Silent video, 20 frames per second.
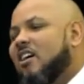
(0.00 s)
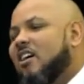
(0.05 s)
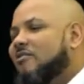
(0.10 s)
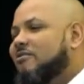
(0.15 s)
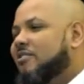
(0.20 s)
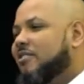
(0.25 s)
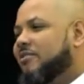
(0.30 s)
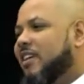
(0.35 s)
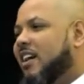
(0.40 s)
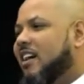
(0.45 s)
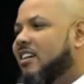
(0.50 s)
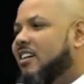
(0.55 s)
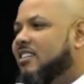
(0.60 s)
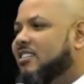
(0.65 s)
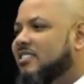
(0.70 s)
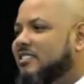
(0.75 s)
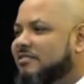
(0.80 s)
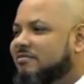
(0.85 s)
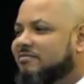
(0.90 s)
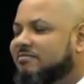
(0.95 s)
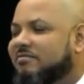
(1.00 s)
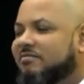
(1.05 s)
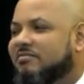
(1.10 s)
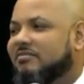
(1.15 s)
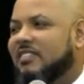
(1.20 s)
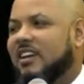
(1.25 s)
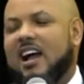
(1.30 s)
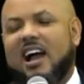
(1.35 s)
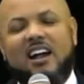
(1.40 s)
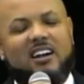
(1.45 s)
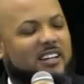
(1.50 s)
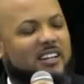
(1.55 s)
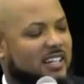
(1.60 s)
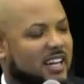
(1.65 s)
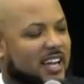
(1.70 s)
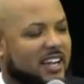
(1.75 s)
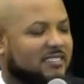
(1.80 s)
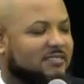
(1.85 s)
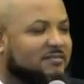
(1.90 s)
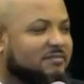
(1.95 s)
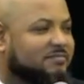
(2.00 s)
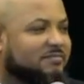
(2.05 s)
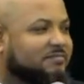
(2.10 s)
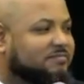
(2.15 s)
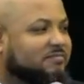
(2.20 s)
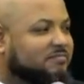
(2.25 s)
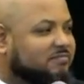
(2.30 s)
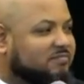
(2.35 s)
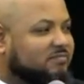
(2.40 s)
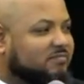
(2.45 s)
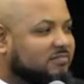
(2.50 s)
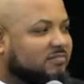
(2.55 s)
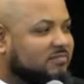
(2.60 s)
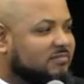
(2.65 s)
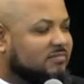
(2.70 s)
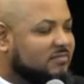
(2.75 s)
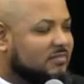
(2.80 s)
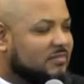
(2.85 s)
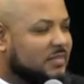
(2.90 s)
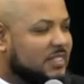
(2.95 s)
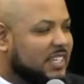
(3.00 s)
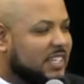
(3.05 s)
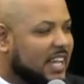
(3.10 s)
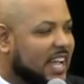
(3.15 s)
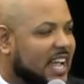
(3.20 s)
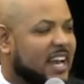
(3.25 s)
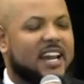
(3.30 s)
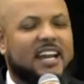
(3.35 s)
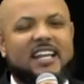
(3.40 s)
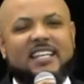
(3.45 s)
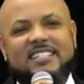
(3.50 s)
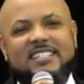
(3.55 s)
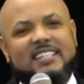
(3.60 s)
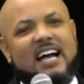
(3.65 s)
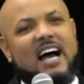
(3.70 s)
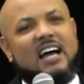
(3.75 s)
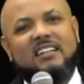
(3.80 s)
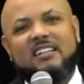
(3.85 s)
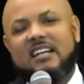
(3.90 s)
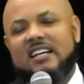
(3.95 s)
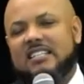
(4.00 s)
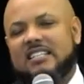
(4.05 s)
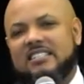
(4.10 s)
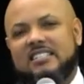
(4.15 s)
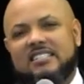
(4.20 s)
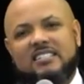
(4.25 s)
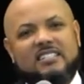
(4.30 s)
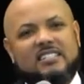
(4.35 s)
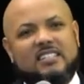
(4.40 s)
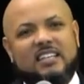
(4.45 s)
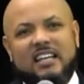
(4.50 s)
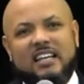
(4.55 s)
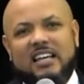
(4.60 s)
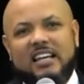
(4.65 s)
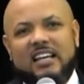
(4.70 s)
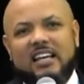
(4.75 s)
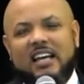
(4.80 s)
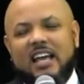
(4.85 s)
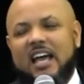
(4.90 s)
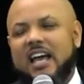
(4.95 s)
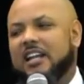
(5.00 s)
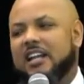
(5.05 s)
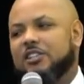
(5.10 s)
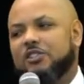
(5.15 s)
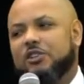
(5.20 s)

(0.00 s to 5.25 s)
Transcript: off of our, our gut. And it has gotten us in a